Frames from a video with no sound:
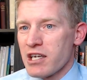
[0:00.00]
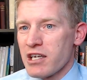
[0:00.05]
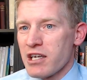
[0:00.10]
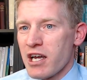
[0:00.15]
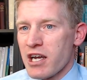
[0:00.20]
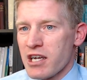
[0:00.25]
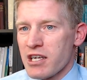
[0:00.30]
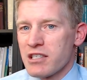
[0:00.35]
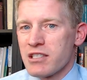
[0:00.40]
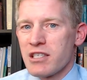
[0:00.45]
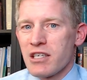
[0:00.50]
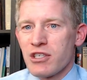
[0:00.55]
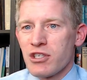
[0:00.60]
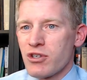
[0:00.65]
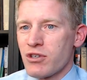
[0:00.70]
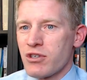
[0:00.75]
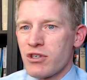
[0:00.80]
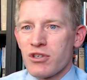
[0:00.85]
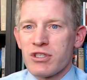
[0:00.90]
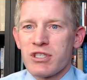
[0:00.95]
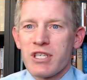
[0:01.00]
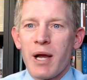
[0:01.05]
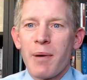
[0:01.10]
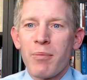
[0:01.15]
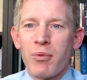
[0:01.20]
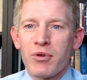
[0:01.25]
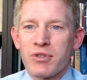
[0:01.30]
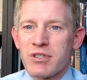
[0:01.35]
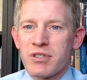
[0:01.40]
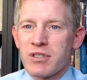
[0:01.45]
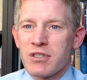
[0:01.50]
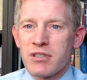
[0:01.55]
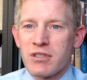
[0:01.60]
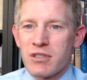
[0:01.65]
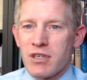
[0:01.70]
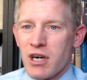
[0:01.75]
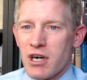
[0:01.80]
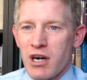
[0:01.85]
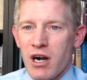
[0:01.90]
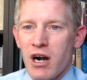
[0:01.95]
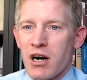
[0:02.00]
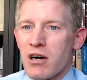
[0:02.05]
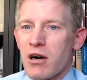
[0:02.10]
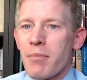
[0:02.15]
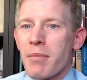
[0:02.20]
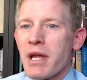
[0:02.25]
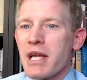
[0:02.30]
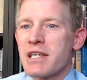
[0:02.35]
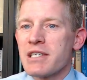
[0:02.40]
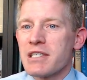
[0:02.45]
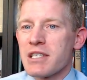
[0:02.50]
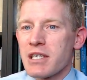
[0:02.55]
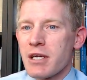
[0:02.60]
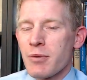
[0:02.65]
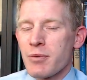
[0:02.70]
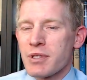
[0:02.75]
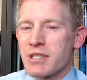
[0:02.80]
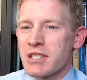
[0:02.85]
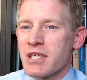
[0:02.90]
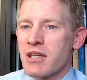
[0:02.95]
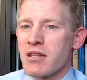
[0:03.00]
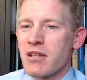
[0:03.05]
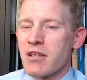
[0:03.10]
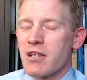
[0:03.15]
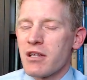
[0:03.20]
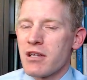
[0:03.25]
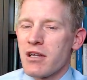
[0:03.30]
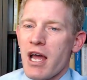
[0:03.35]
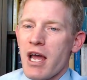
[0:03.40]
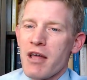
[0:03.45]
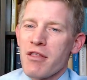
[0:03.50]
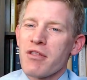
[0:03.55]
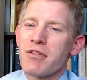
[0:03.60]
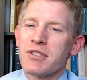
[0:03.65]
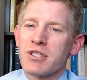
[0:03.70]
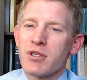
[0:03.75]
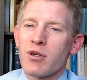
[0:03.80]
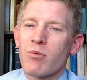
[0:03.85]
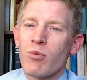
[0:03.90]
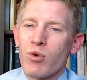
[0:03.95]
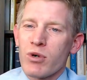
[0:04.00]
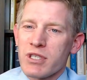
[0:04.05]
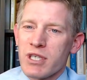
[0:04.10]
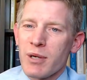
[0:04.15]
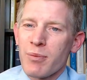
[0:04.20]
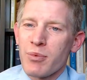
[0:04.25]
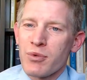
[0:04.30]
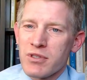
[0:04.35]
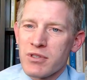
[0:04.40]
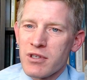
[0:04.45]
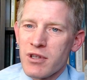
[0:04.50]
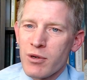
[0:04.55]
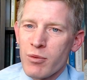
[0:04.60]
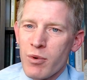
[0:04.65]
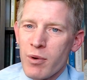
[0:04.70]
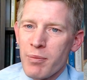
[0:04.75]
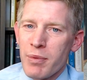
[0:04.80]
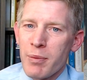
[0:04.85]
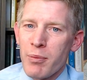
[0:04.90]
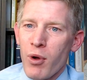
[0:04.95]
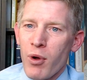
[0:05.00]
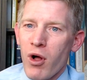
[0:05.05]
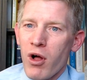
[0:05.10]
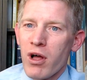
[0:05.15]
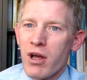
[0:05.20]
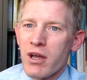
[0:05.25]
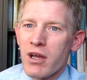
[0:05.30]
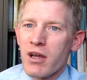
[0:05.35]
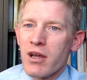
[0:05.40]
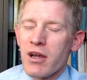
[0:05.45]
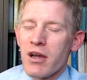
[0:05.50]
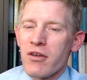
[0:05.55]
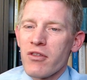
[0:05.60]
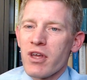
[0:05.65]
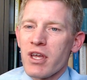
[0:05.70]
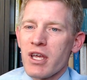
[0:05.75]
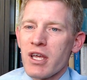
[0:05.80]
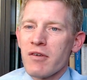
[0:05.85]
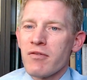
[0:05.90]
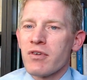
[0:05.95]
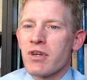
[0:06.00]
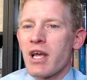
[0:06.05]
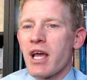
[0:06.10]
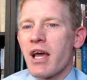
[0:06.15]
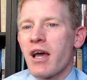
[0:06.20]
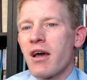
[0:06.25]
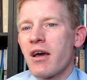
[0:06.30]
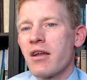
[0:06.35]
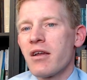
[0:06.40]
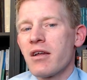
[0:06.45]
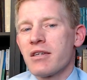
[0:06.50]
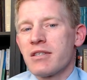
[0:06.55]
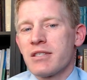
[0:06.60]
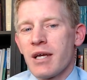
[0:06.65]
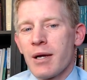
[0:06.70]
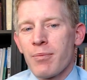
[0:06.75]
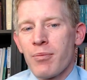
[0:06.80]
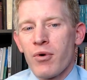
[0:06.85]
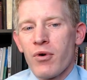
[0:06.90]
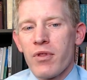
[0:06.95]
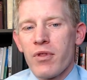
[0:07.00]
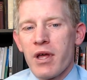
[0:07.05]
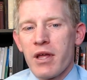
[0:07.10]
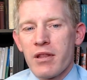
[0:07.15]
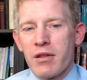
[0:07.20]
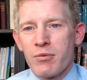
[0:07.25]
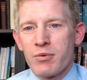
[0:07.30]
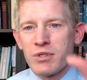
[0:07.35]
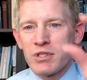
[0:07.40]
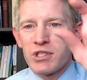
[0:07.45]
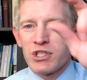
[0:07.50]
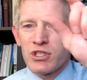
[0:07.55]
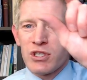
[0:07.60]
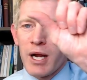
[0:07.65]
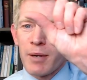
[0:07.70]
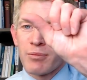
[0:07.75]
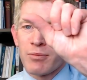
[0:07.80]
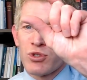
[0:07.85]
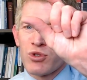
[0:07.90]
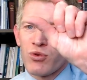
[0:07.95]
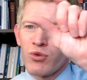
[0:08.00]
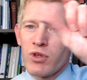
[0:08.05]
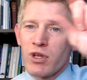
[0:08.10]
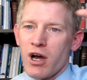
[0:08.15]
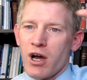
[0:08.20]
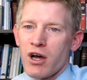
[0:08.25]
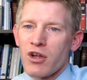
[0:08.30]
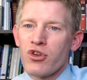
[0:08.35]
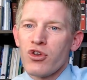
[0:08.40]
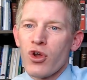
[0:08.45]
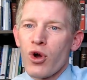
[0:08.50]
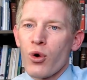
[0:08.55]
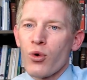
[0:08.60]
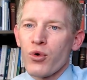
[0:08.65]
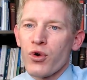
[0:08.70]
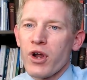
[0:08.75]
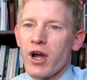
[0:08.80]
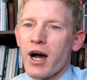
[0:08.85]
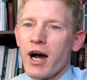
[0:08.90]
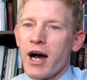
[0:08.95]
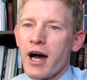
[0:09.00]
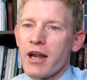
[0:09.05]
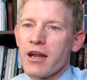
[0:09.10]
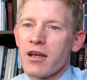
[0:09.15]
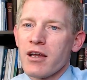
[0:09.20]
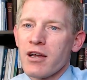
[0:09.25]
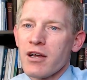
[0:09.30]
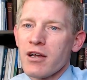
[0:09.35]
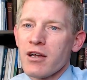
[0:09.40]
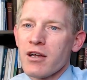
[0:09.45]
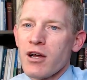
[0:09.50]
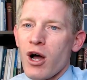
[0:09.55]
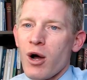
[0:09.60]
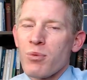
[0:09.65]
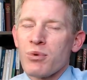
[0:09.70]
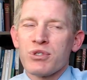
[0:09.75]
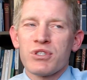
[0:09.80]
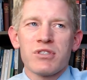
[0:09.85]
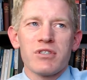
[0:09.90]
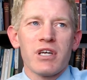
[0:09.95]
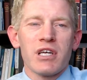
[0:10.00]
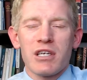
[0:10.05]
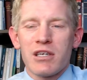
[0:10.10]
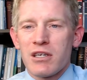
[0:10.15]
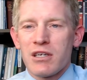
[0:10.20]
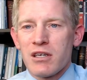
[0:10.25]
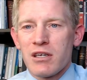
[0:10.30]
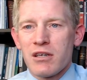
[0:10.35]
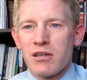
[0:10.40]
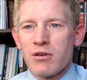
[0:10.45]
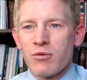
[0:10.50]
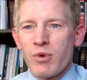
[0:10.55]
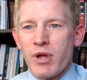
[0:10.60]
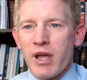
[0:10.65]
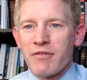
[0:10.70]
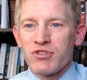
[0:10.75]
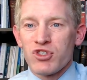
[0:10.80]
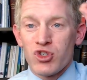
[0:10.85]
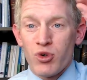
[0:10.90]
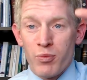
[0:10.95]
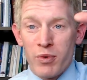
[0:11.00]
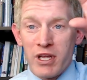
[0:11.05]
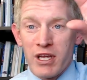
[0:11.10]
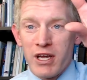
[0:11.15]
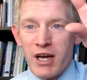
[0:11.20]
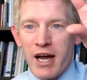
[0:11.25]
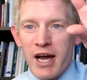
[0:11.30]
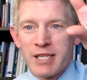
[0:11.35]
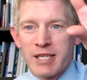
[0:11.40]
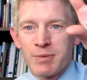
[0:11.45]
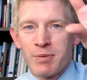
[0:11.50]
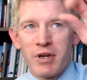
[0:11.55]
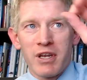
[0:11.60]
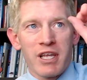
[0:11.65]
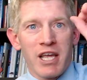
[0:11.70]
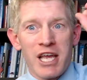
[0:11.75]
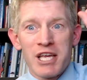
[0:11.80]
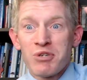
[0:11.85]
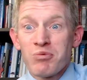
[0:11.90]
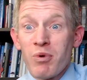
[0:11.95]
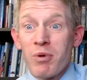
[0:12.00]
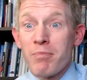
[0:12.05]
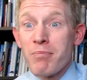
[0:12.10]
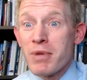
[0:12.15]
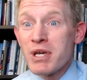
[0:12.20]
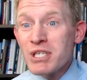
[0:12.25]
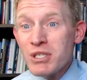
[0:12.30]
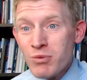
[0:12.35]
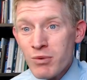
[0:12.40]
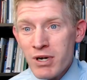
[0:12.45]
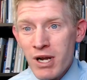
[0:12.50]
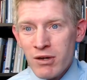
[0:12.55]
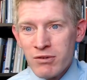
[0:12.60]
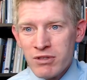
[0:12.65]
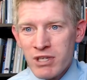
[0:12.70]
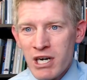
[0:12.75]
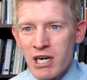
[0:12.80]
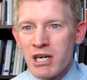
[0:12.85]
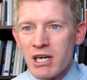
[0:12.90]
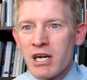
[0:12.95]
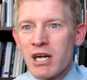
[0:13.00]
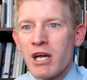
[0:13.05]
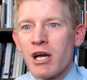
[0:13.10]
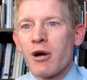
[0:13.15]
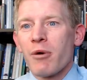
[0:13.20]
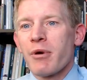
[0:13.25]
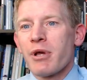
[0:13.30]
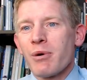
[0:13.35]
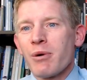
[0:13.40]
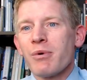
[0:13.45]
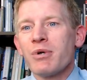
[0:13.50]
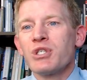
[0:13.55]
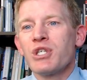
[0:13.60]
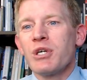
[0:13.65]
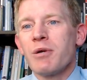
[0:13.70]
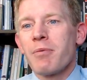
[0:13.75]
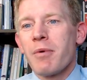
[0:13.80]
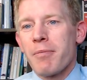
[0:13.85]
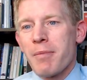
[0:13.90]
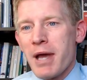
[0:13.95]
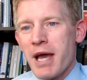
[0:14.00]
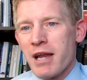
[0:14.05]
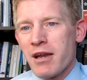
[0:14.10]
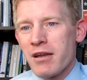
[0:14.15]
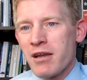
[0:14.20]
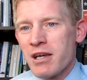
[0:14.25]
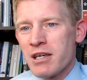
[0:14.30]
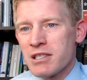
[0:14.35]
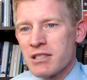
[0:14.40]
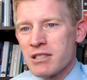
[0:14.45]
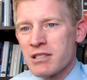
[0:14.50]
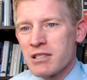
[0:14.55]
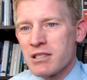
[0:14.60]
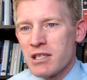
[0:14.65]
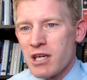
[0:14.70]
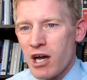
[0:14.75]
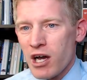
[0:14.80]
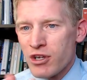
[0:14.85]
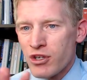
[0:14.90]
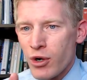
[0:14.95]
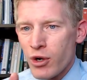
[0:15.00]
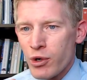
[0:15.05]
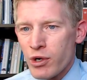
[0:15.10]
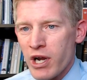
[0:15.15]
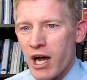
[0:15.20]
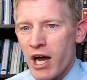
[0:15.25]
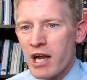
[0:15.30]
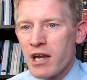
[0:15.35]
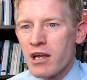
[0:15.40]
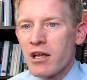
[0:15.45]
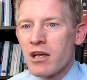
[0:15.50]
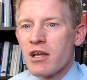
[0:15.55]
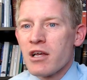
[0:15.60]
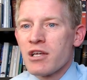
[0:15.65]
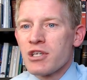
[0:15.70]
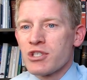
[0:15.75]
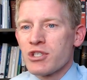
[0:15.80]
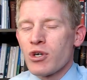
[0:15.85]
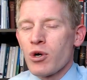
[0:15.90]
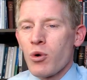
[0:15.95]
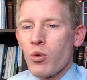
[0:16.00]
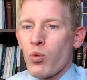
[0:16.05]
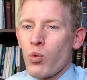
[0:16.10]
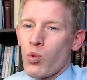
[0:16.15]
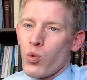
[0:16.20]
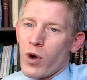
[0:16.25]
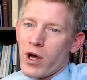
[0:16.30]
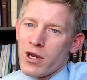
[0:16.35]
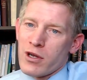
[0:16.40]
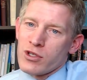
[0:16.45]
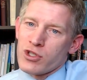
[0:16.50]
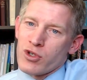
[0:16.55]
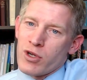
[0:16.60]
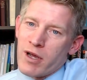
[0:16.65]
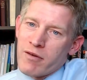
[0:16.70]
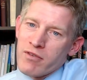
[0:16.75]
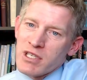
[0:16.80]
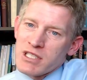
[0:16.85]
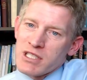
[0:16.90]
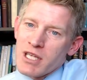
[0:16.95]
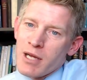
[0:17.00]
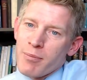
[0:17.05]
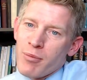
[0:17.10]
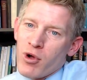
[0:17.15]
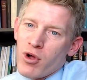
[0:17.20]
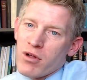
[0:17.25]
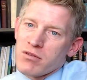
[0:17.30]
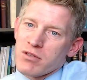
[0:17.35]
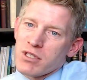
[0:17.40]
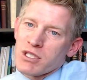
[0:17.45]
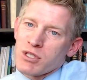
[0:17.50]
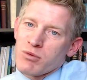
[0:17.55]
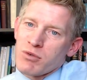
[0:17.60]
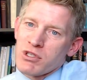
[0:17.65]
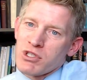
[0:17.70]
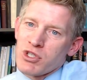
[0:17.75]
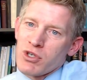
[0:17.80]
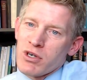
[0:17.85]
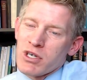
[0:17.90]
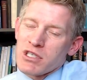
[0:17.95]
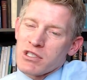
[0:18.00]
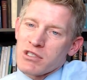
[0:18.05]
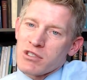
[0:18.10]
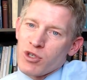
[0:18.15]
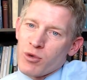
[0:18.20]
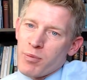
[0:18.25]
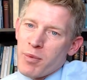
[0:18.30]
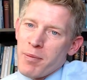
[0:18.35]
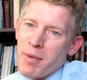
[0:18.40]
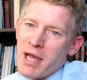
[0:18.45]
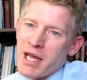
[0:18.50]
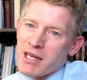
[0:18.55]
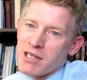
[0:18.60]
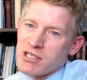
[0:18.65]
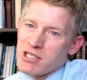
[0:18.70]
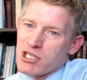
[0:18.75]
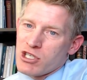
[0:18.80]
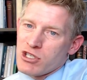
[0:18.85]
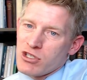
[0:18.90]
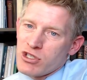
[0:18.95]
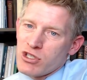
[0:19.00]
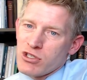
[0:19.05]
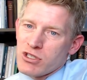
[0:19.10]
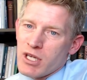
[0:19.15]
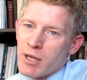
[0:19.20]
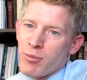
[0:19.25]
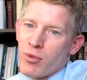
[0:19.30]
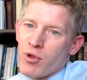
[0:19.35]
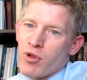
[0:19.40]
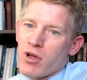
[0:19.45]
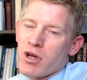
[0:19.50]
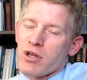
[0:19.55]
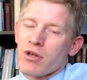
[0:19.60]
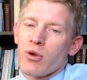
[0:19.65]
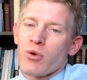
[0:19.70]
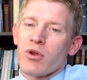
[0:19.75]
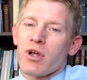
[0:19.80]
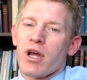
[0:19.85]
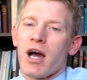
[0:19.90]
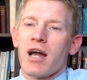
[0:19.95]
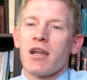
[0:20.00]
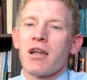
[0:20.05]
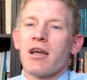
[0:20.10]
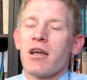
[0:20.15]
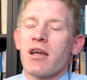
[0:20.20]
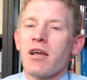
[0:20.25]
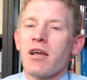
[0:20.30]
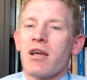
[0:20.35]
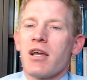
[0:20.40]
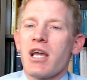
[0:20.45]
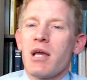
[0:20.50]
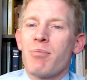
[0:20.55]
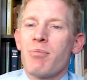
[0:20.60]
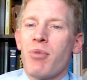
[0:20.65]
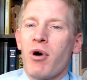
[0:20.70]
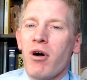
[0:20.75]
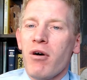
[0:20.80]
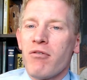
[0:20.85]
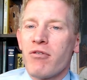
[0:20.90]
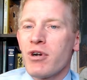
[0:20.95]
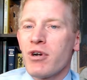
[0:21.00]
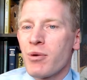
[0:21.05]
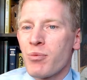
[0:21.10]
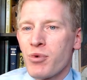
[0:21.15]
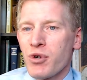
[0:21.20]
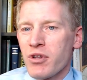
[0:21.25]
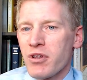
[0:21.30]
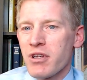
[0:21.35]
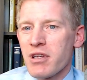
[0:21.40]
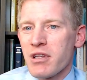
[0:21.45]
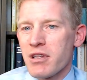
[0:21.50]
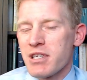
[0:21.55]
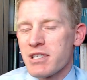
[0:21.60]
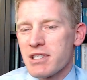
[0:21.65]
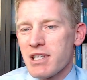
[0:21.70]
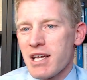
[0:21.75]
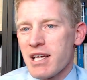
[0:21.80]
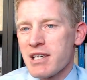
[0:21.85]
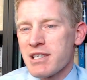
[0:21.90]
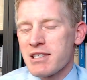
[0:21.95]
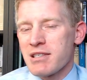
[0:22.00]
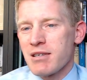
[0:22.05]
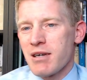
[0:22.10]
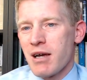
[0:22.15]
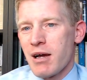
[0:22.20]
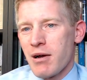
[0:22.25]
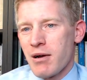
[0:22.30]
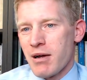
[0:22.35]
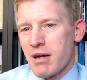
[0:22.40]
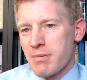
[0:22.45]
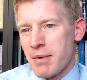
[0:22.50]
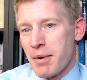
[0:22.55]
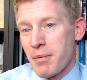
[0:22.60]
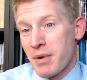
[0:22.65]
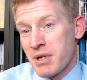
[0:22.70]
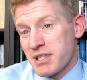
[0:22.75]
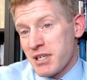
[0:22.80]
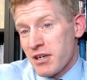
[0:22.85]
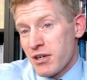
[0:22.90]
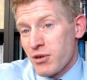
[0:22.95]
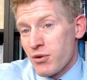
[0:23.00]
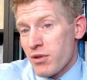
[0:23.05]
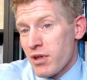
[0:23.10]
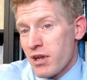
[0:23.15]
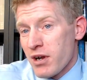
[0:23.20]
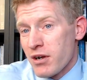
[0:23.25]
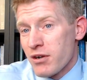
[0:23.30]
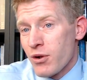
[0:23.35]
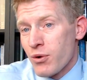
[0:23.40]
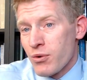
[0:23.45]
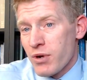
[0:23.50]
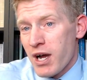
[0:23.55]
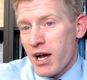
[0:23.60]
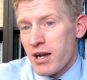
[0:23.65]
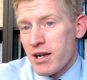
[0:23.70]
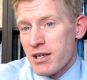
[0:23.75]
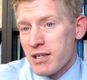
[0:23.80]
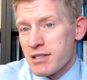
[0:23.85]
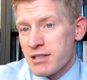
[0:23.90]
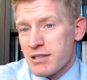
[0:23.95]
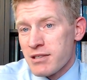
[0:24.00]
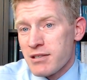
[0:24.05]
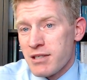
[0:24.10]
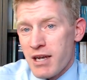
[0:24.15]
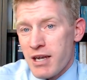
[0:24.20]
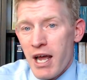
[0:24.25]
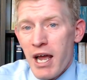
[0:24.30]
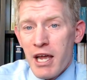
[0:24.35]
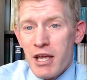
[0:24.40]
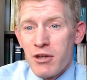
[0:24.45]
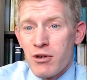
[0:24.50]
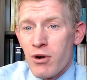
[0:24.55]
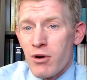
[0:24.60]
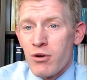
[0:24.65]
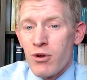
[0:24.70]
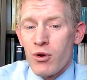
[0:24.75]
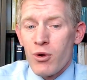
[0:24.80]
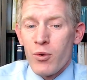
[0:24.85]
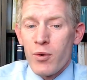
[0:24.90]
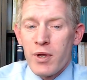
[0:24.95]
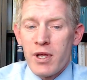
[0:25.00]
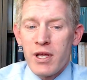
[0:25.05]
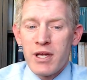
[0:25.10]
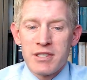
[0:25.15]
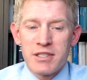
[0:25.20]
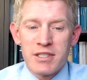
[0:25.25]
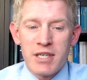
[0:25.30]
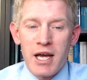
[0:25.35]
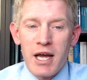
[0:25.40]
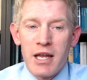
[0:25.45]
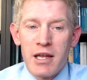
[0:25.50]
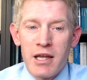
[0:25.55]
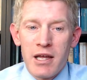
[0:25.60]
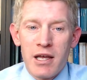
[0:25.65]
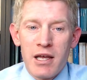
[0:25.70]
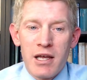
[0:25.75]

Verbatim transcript: I can tell your, your temples are, are amazing. It was said that in Athens there were more temples than there were people and they even had a temple that was inscribed to the unknown god, almost like we have so many gods, but in case we missed one out there, we don't want you to be mad at us, unknown God. So why don't you have this temple? This one's yours. Don't be mad. Here's your temple, unknown God. And Paul very brilliantly says, uh, I'm going to tell you who that unknown God is today. You don't know who he is yet.